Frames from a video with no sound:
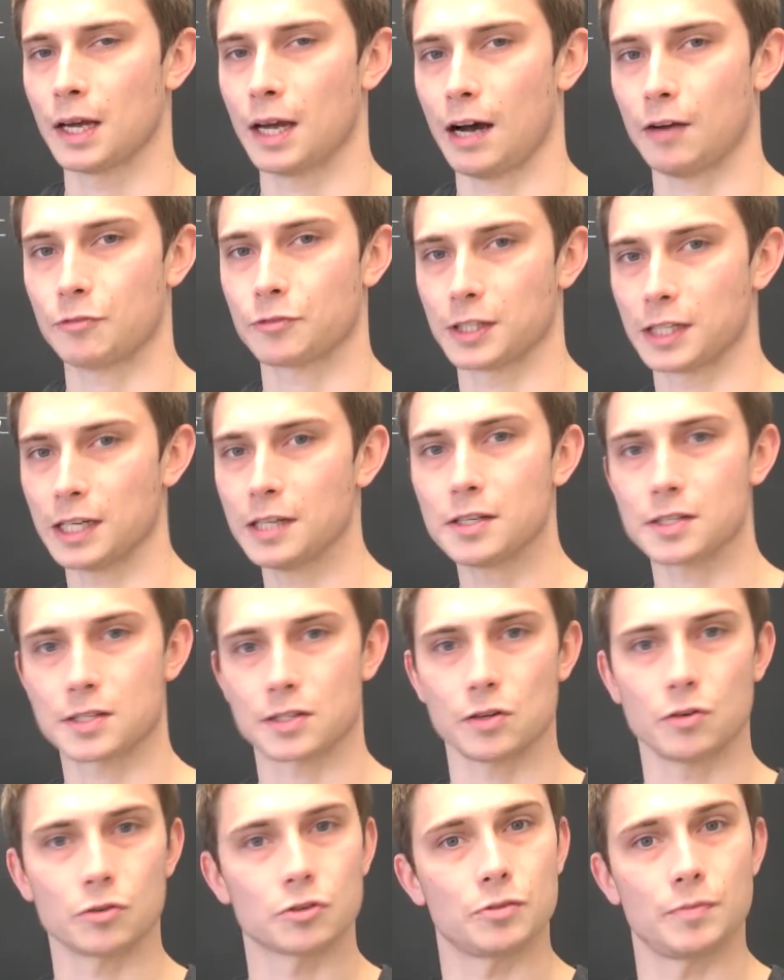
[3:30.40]
After that, it's
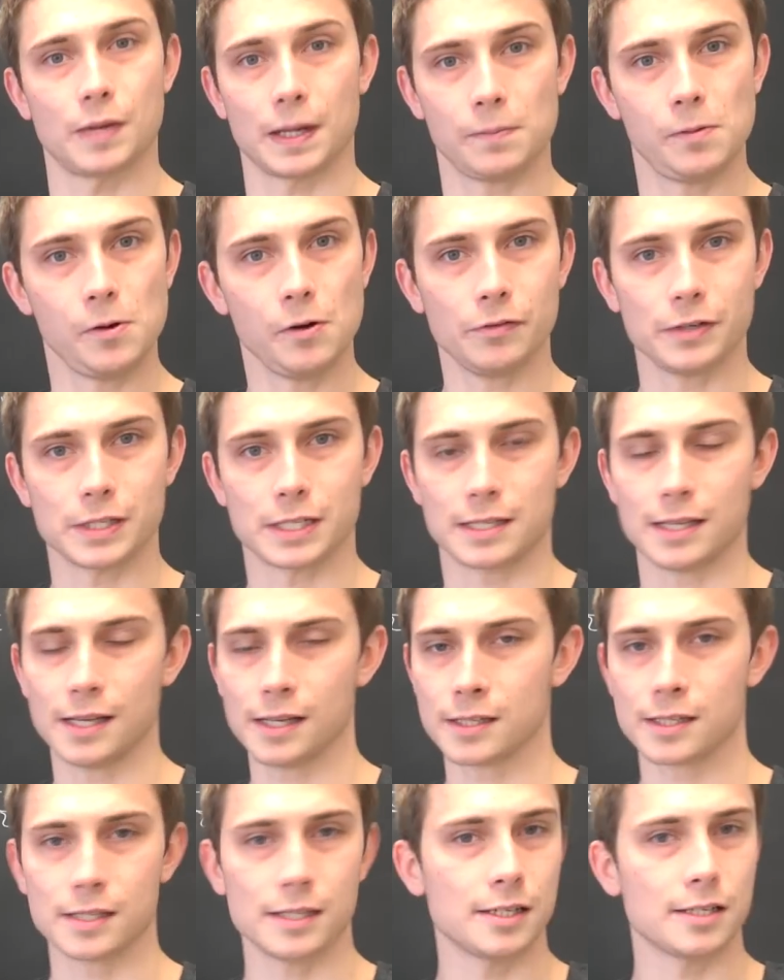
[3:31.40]
going to make perfect
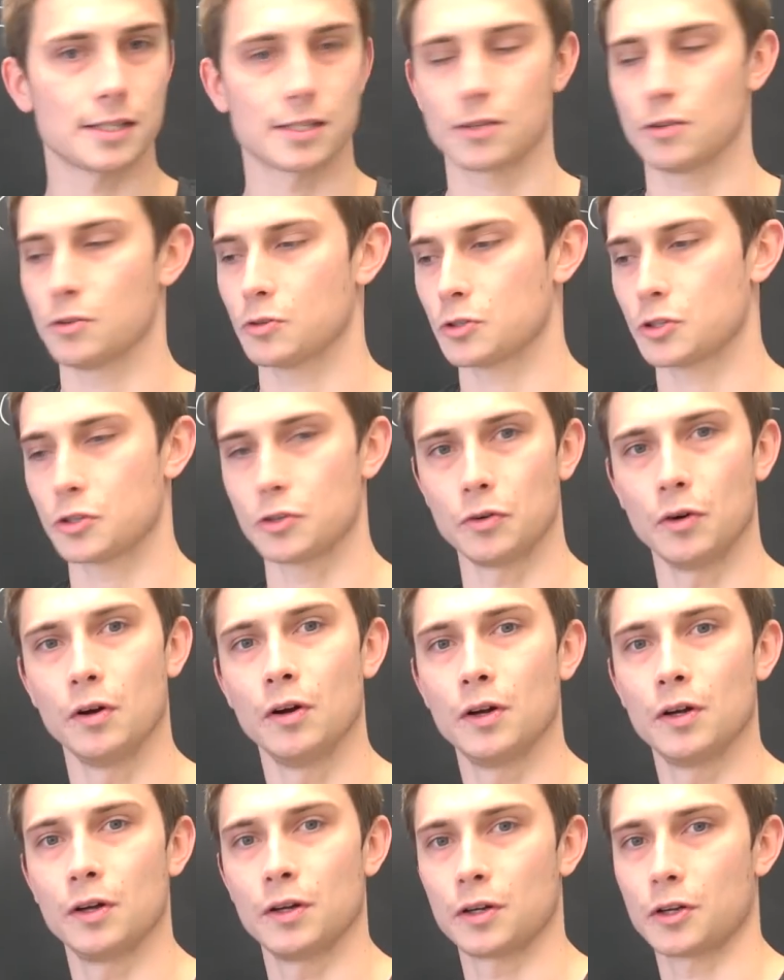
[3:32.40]
sense, and it's going
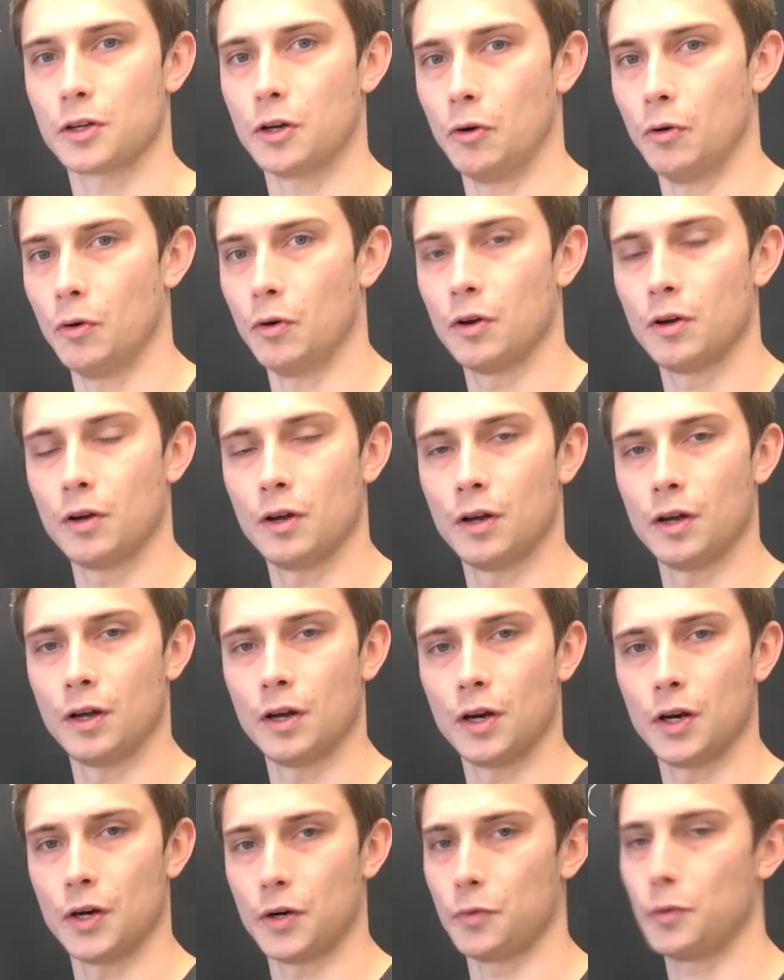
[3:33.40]
to go
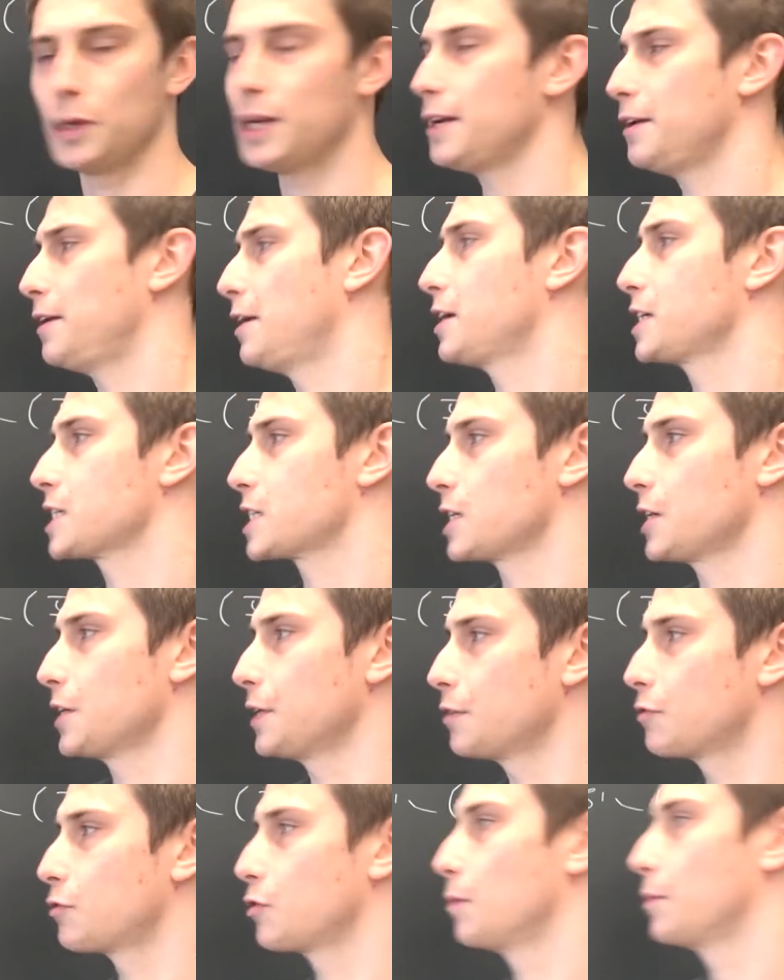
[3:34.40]
really
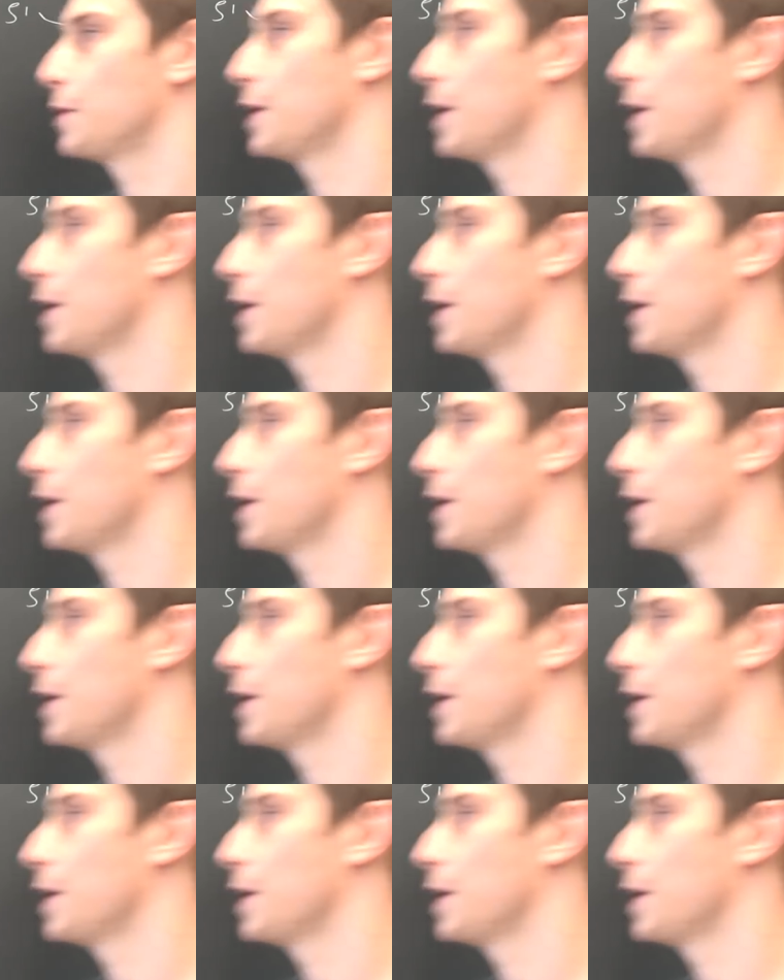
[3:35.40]
nicely from